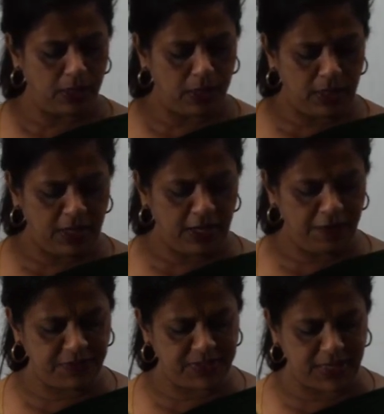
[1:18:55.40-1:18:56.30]
a
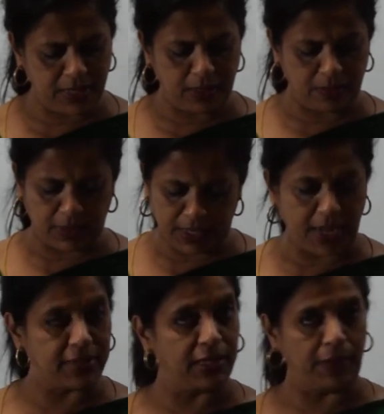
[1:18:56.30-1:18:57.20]
leaf cell,
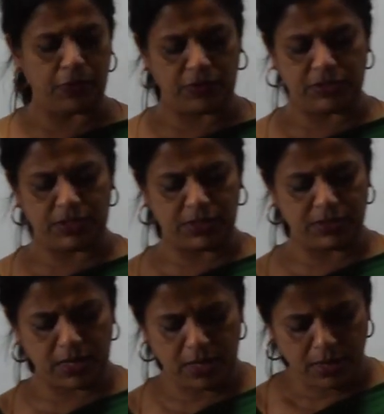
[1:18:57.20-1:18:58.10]
again same question is
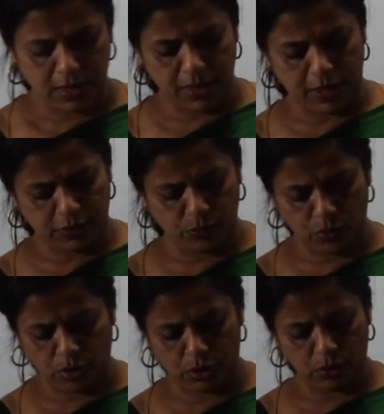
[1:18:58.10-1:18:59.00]
that. Let's move
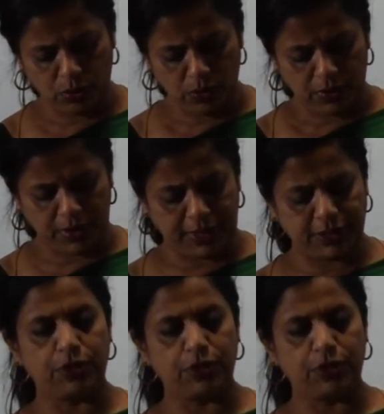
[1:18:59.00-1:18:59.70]
on to next